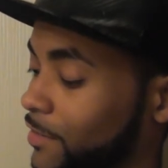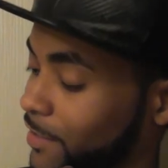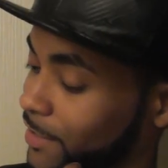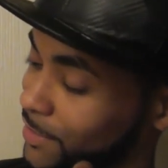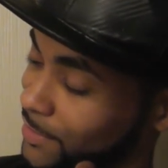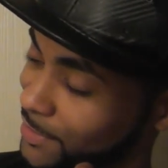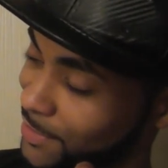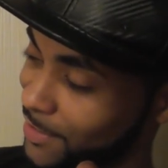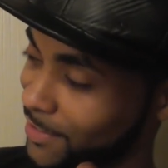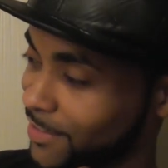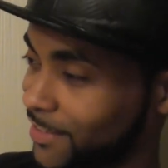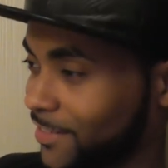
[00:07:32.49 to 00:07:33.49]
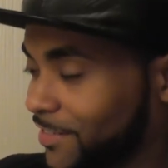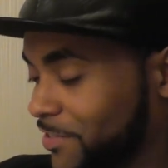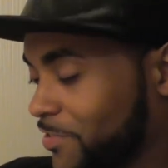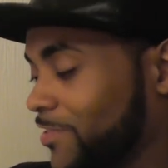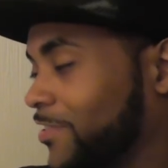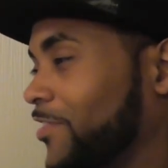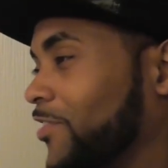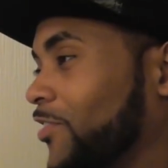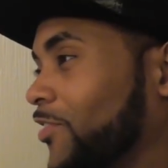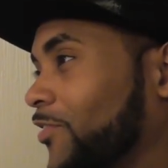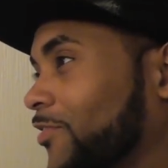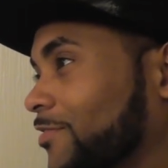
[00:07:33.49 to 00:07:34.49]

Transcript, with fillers: That's it. Good girl.